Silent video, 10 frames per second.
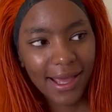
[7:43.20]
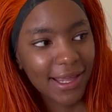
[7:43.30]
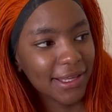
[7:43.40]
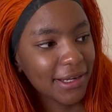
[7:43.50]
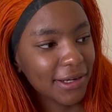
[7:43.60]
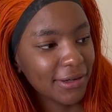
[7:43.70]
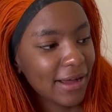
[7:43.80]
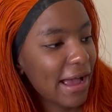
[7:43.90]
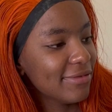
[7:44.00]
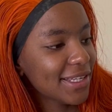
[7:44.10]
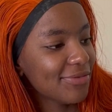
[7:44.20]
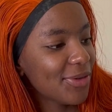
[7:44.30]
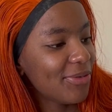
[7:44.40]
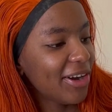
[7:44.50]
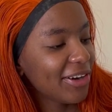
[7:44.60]
you know i'm just
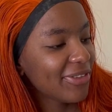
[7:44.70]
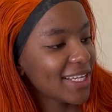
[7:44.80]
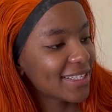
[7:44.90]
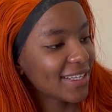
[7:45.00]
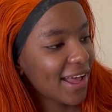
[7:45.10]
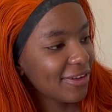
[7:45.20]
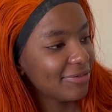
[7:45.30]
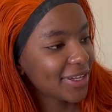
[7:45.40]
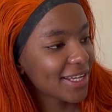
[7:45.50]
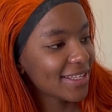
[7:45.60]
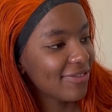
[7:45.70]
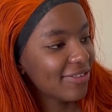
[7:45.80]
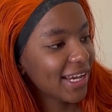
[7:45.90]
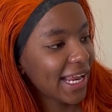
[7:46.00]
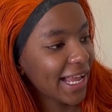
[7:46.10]
preparing myself because i
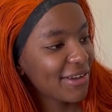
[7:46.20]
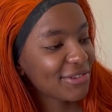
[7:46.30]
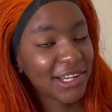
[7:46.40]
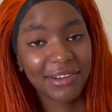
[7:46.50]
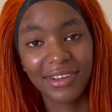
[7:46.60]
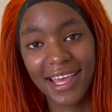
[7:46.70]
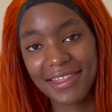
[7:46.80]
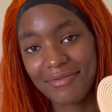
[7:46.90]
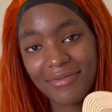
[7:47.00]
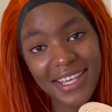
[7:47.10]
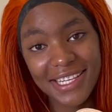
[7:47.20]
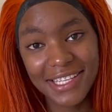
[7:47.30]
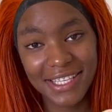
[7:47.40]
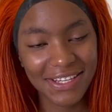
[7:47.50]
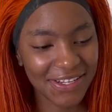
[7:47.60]
feel like i'm gonna be at the beach
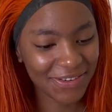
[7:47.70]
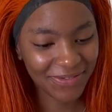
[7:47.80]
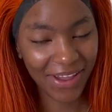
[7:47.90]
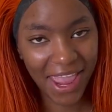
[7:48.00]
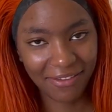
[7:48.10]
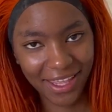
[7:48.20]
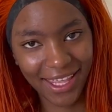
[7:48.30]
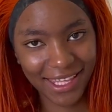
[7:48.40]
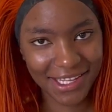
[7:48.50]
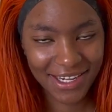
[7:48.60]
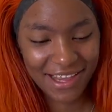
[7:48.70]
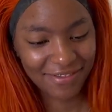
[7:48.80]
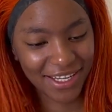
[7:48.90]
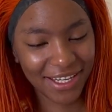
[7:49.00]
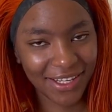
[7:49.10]
soon baby you never
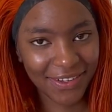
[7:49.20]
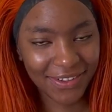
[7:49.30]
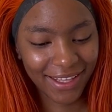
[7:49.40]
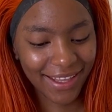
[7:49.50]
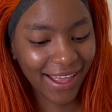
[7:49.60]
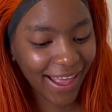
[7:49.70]
know